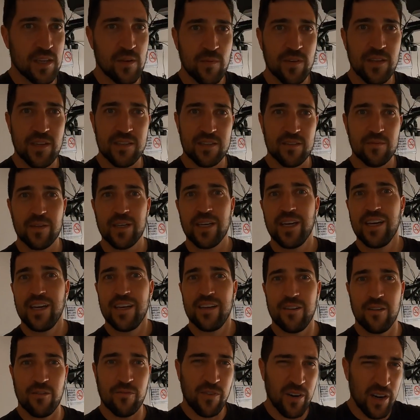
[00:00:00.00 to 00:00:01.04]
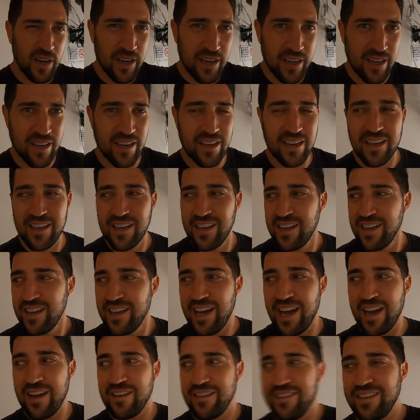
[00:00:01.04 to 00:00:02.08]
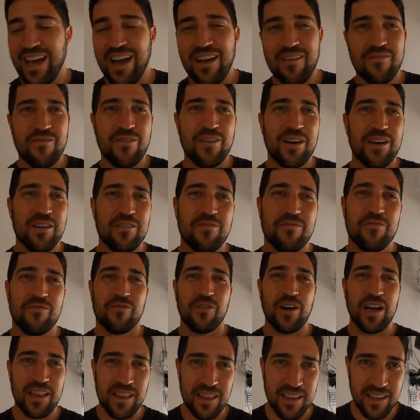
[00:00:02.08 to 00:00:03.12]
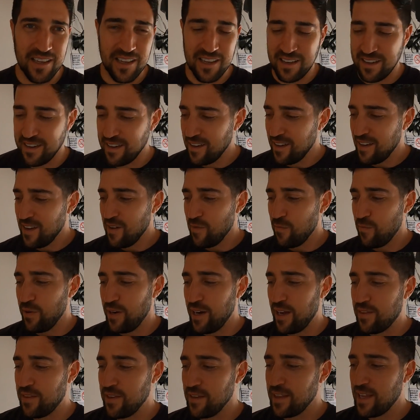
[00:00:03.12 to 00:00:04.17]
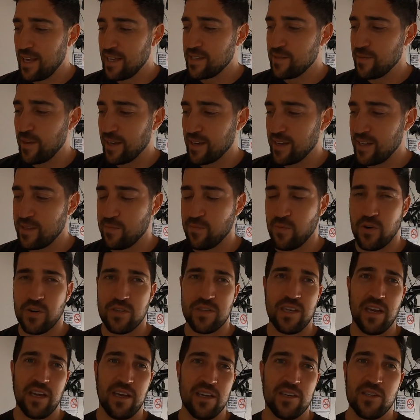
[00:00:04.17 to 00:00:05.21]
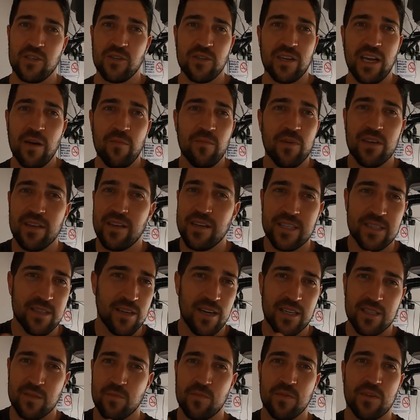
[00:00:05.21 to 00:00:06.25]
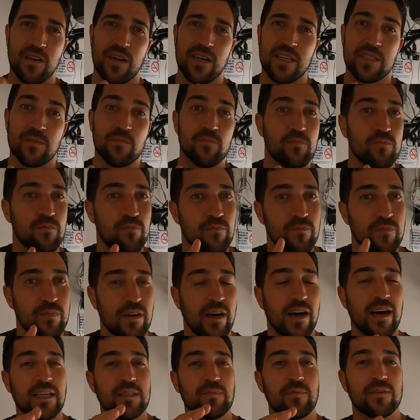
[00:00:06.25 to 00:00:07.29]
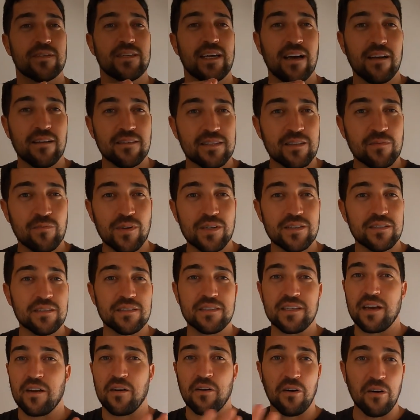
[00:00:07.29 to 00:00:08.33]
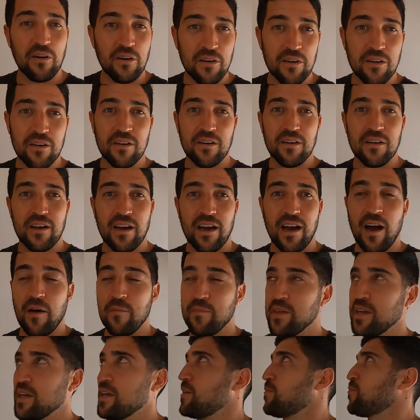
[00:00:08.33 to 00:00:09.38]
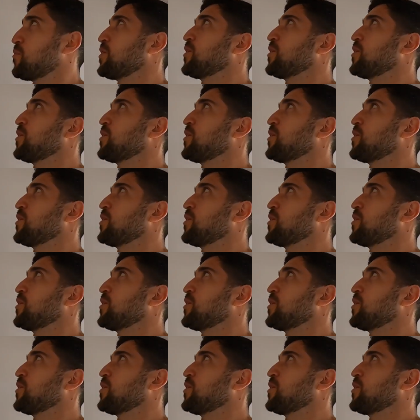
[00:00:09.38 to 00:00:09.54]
me this. You know, very, not very friendly, but I think that's like his personality. He should not be in the hospitality business at all. I'm thinking he